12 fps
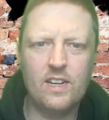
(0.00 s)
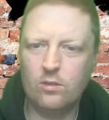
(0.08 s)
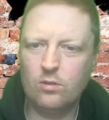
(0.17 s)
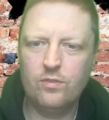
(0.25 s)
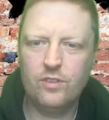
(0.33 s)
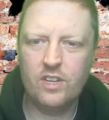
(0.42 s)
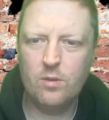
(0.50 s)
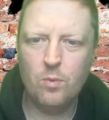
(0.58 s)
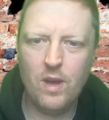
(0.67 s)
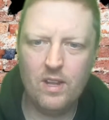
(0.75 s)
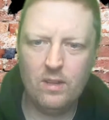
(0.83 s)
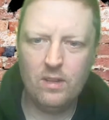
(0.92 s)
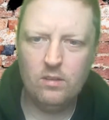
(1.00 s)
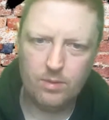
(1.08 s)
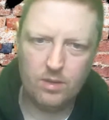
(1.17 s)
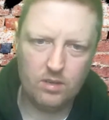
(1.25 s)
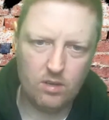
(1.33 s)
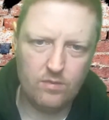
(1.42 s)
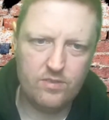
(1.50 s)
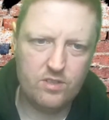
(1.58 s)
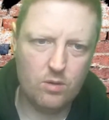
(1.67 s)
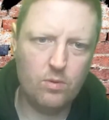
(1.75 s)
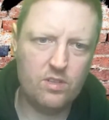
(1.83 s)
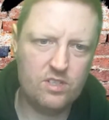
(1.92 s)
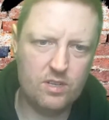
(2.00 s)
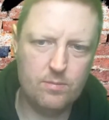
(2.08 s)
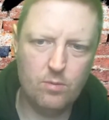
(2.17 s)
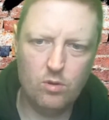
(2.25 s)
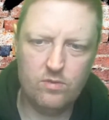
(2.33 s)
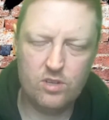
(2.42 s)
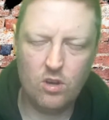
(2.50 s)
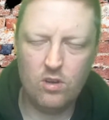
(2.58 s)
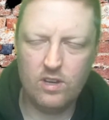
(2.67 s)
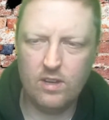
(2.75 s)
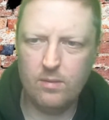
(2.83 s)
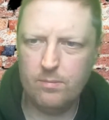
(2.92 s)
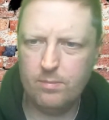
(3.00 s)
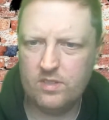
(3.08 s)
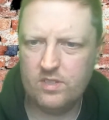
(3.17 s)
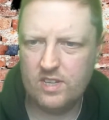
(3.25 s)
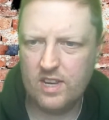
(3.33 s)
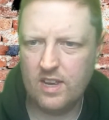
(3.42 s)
I don't think he will, but obviously I want to see more of Target. But